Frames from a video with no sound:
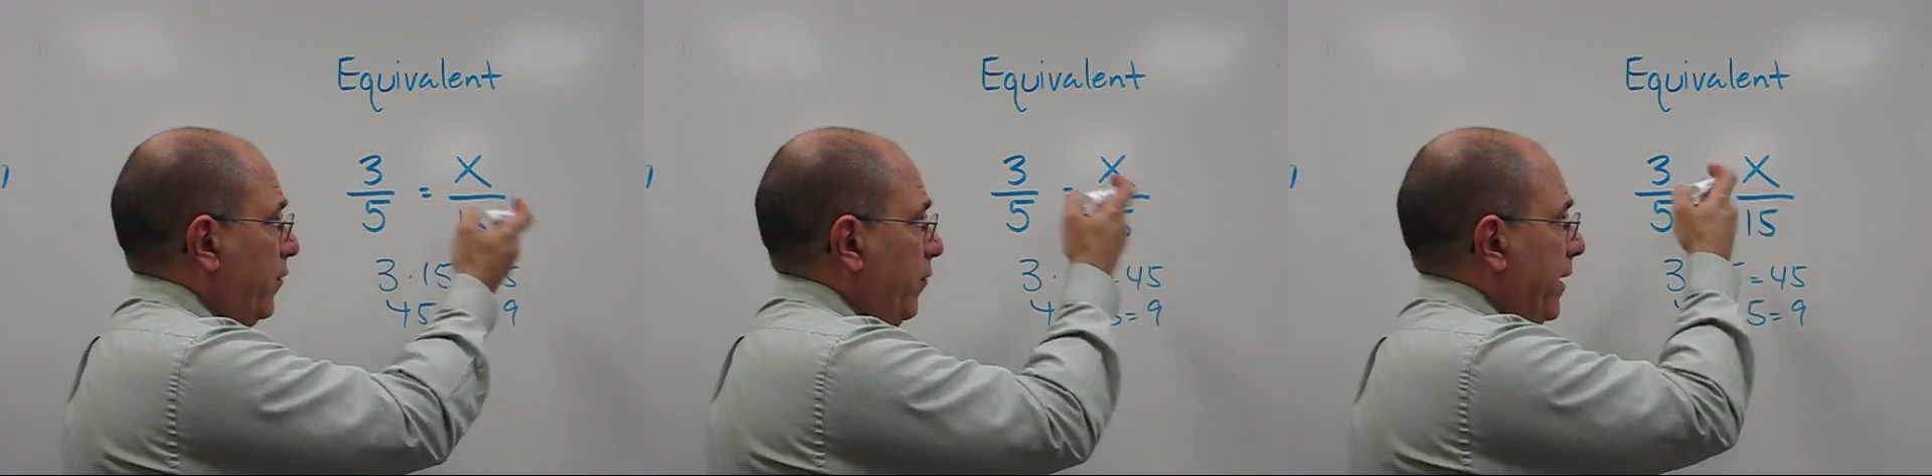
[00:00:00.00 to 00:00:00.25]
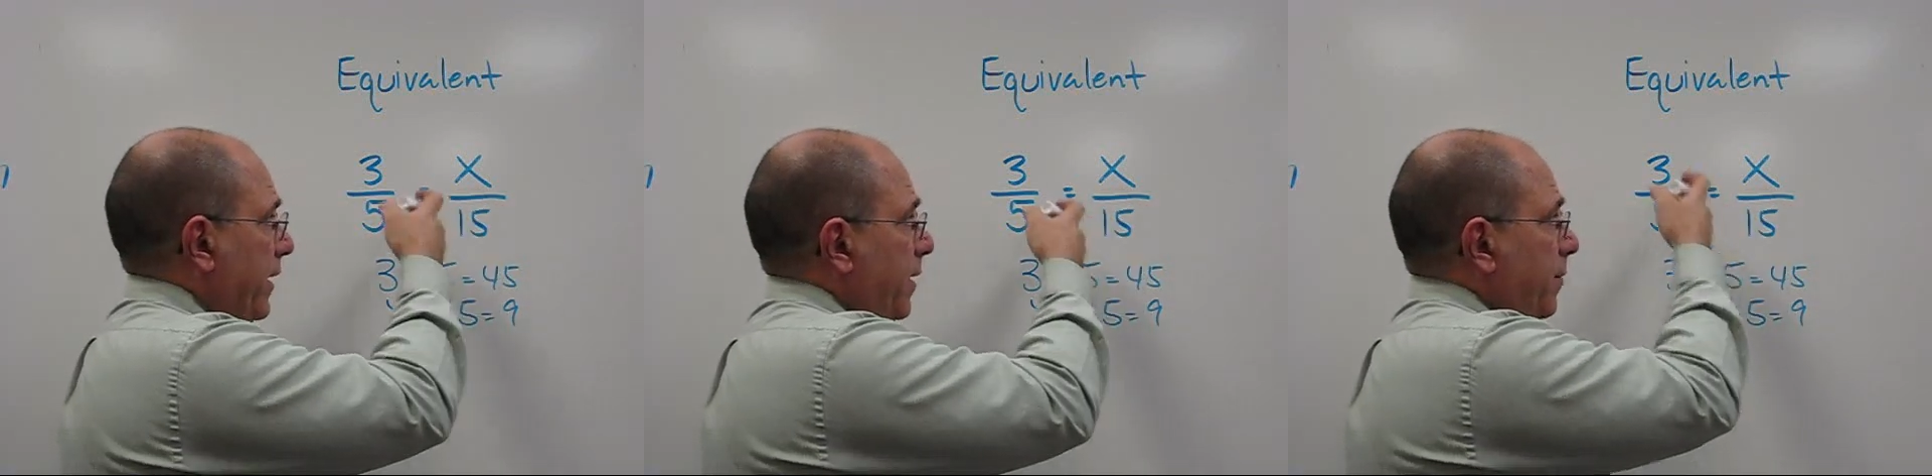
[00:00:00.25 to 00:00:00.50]

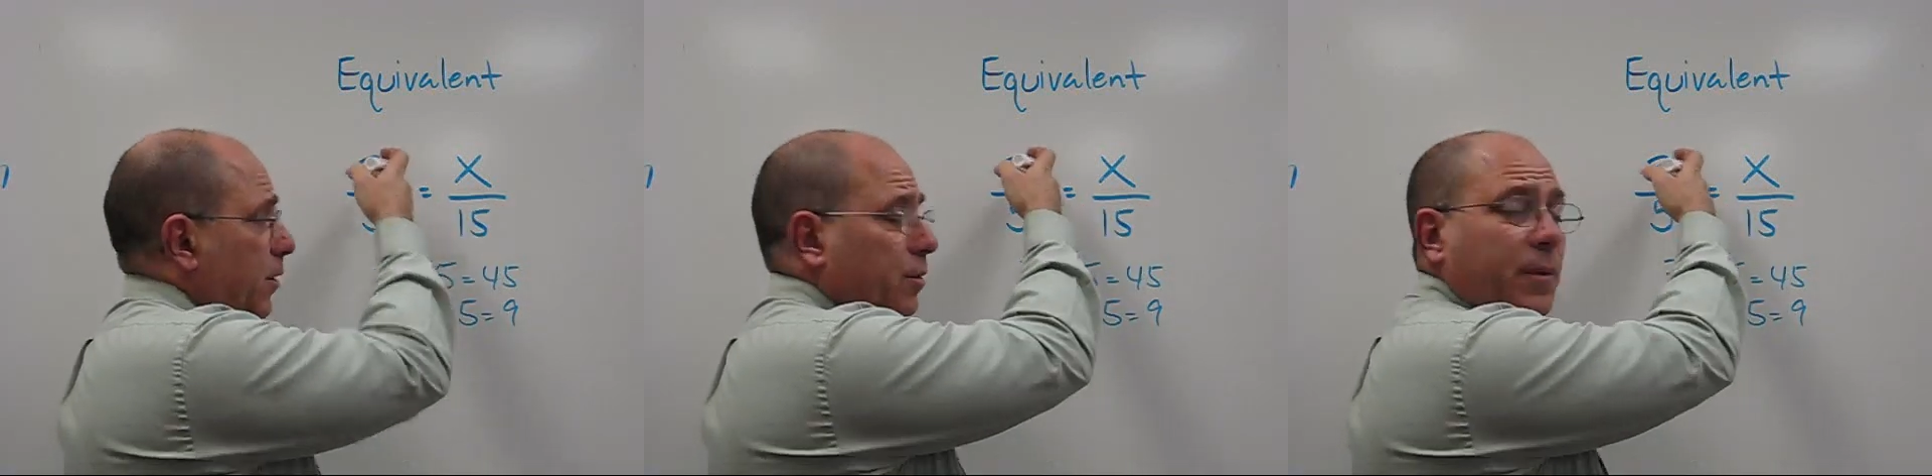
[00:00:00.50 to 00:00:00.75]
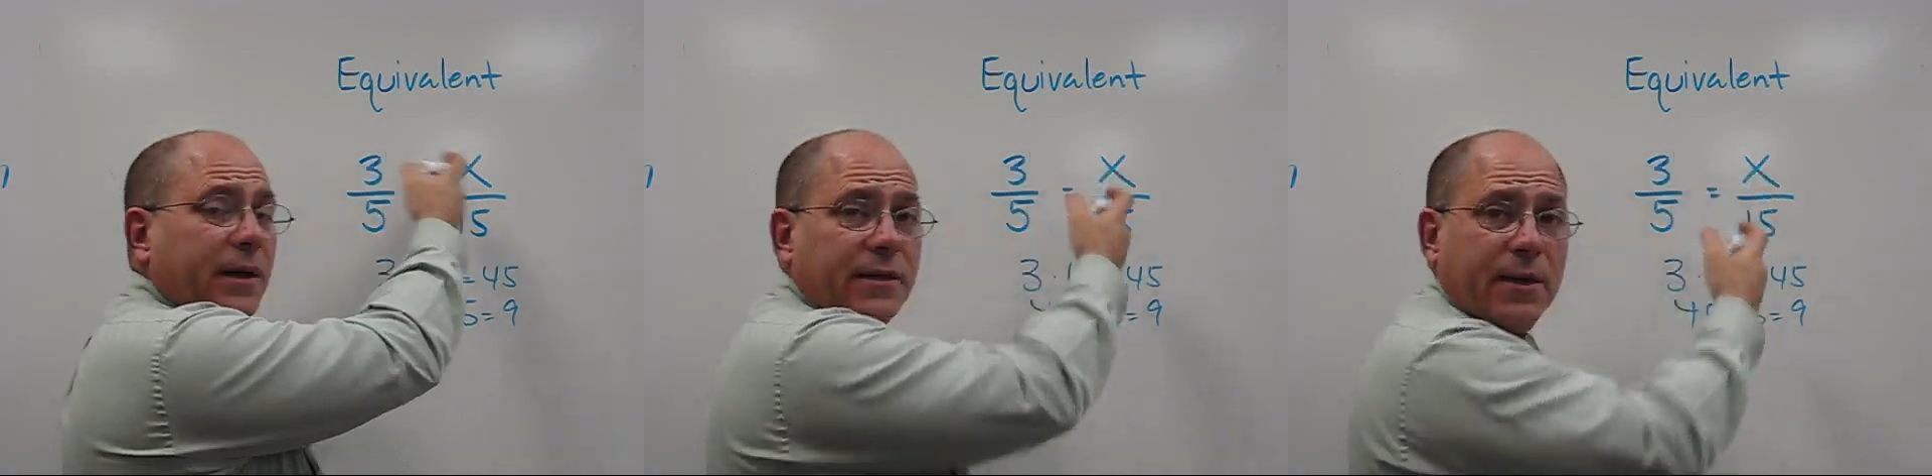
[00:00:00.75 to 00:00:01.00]
3 and then
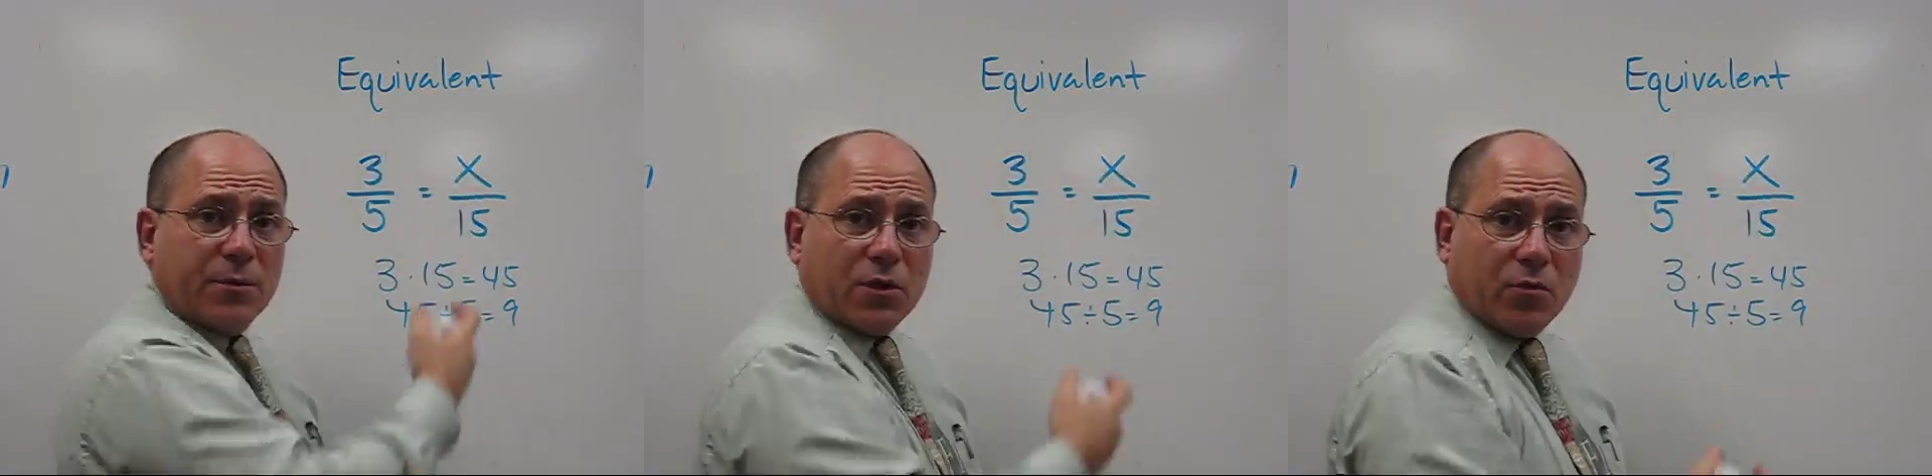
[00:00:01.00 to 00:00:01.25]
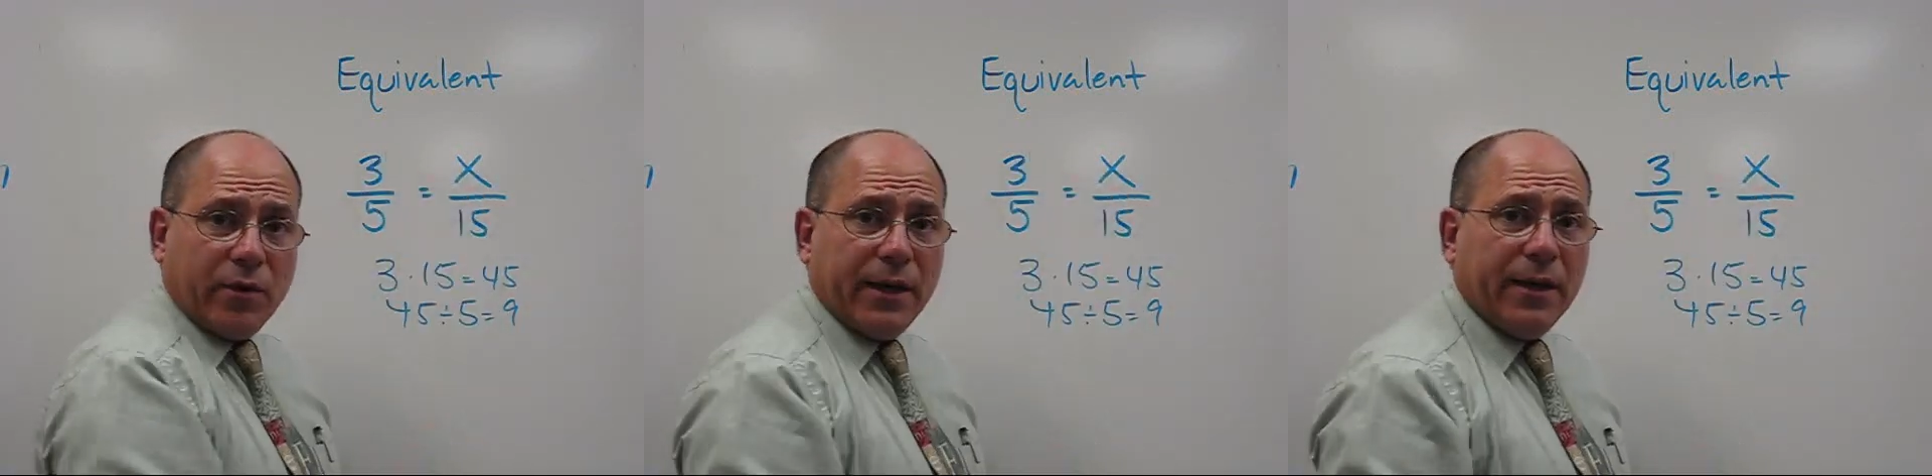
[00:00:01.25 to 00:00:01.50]
multiply times
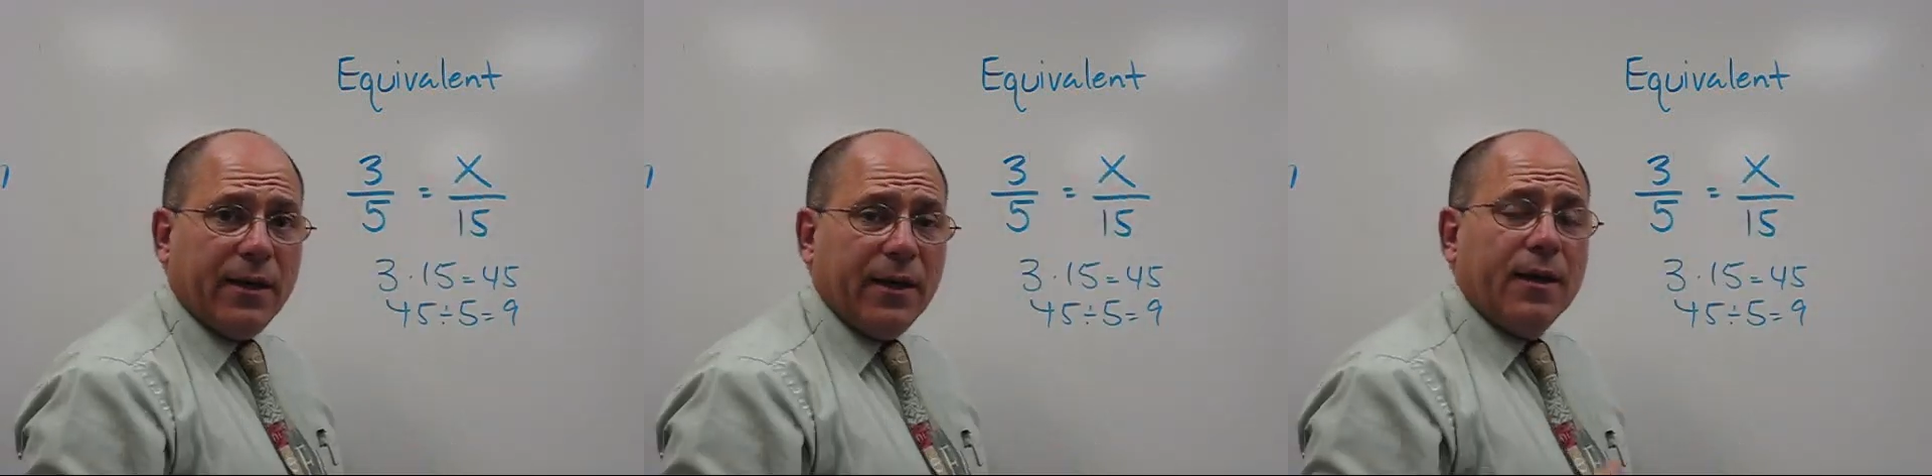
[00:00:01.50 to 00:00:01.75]
3.